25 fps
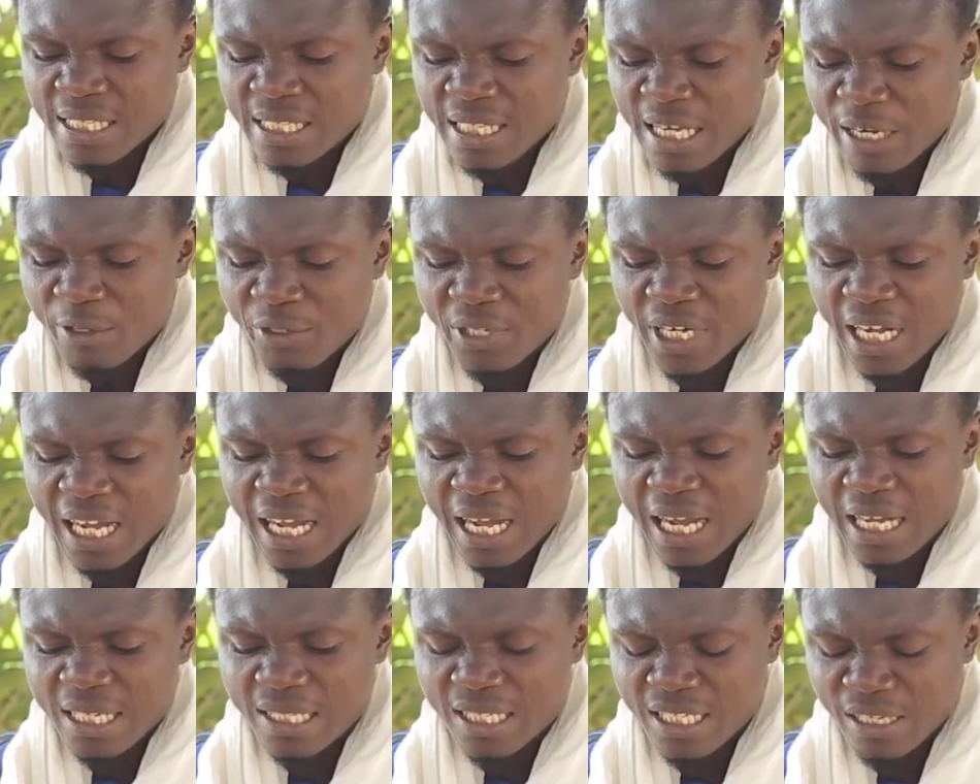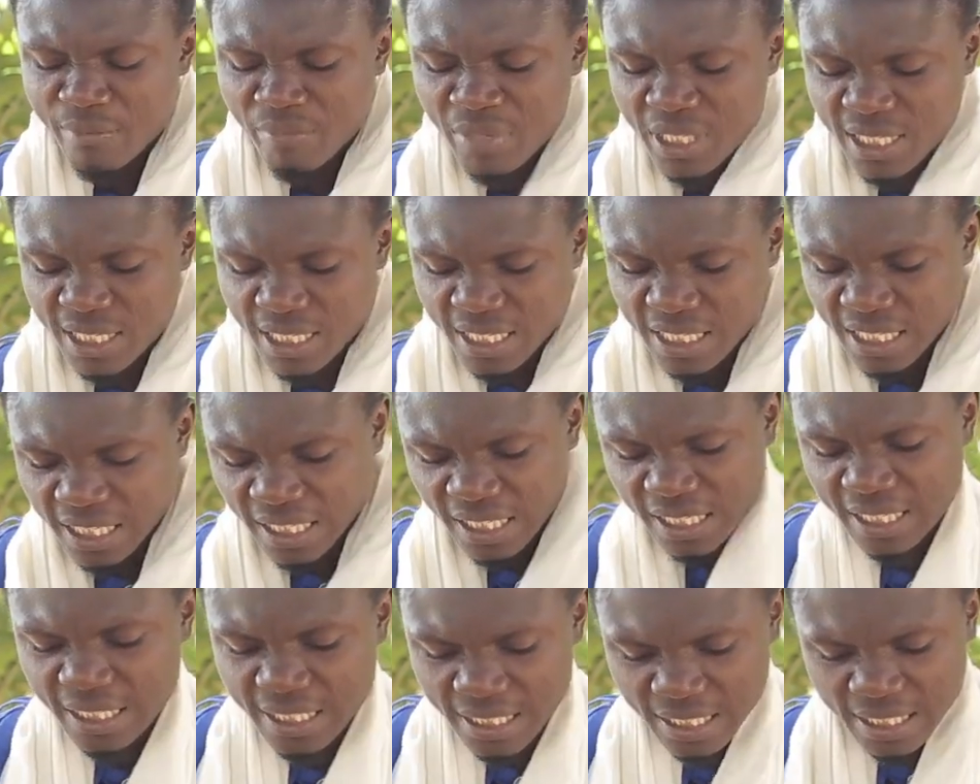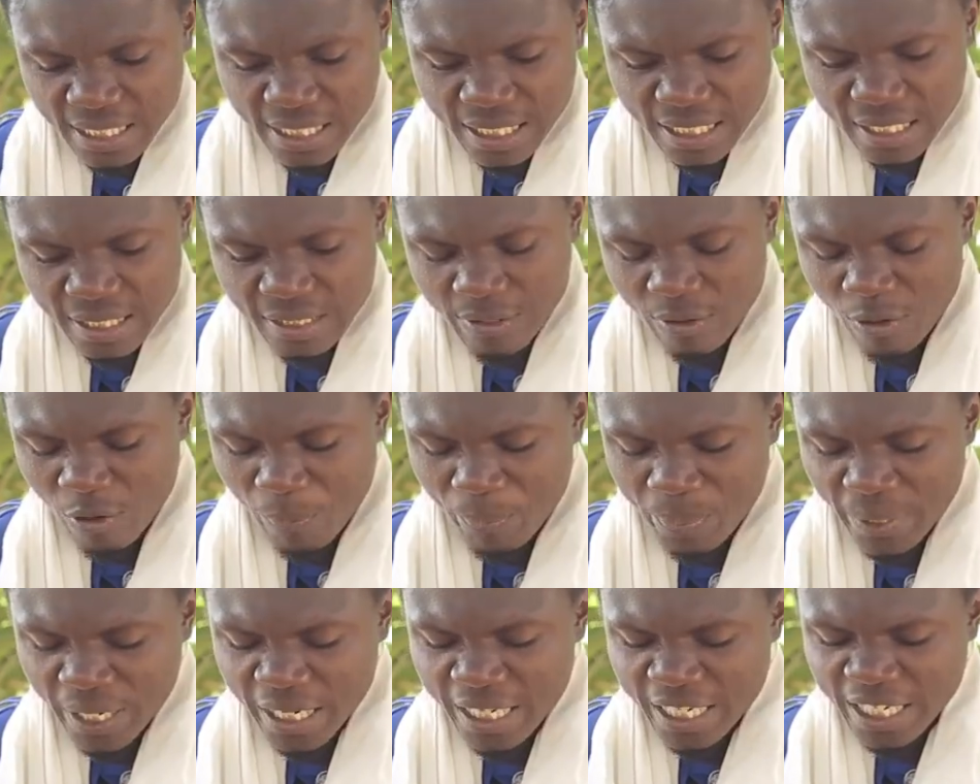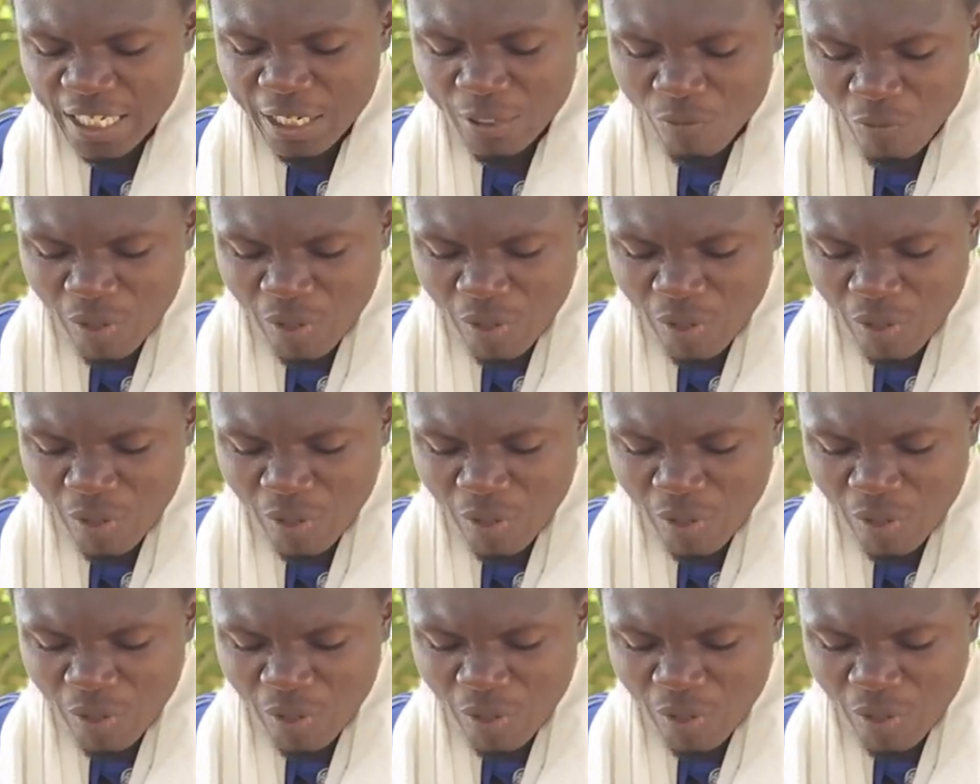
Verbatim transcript: yenhwe asem bi siye opede